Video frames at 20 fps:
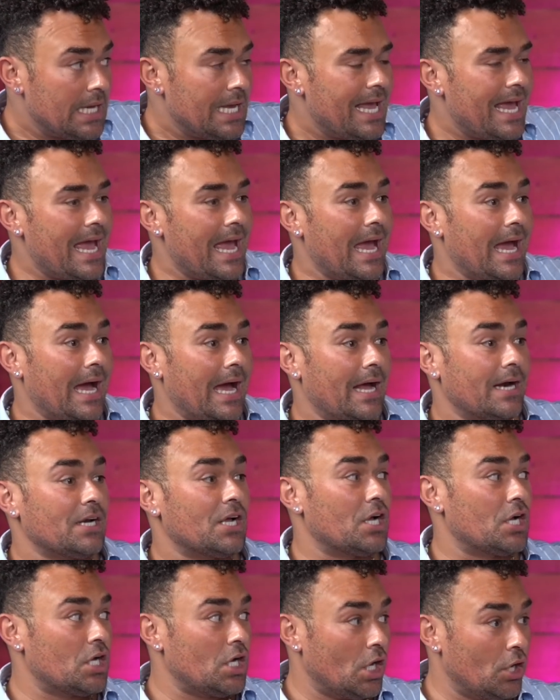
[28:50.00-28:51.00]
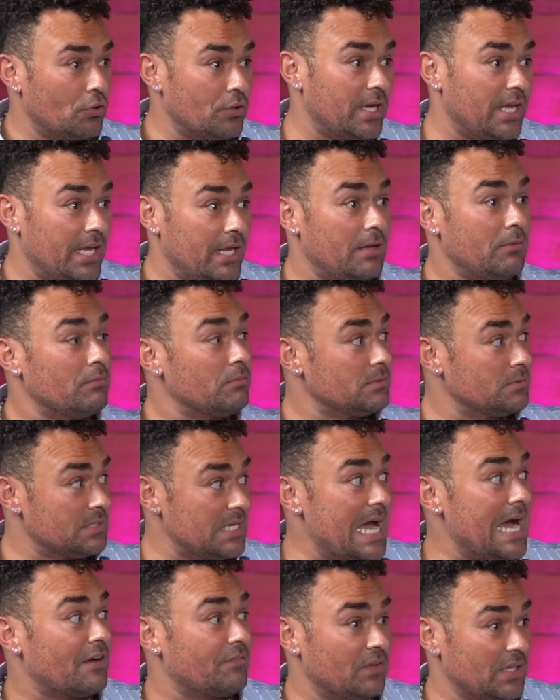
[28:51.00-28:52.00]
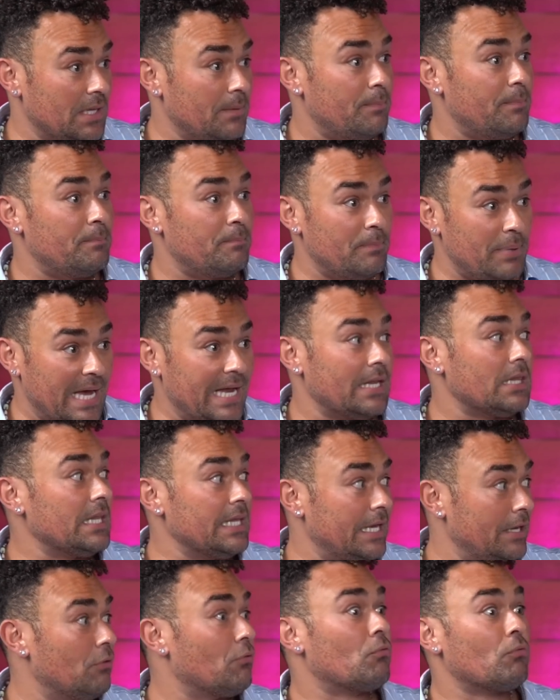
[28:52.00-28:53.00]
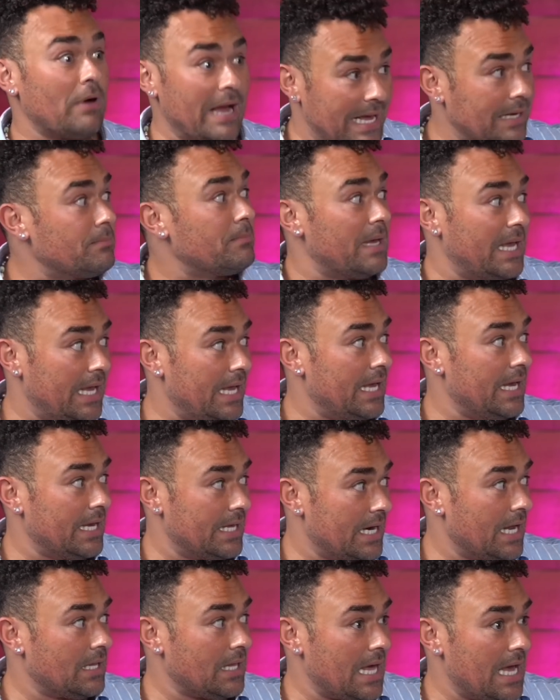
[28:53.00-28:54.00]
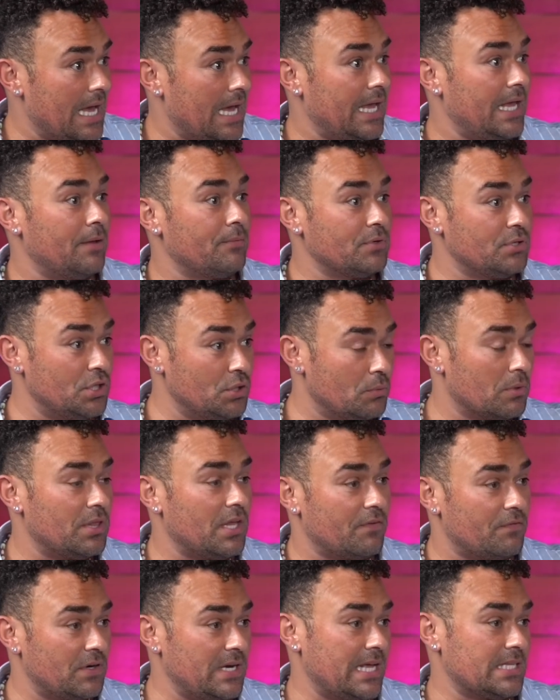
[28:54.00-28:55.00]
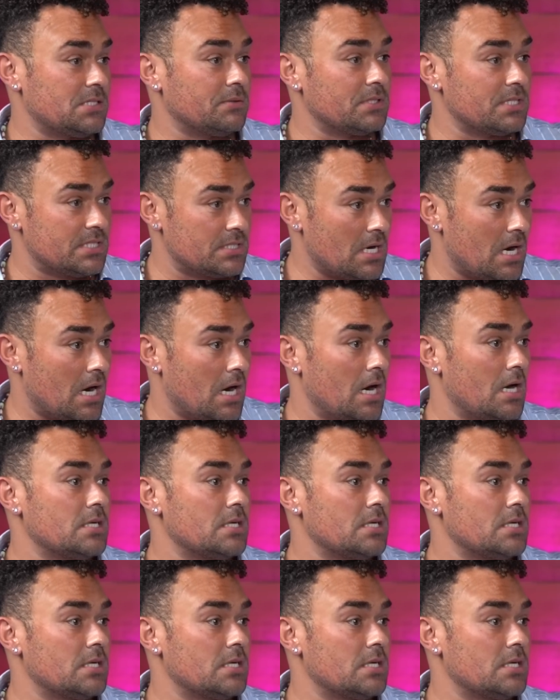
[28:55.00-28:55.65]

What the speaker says: And Cody tactfully, pettily read me in LA. You were there for Dancing with the Stars.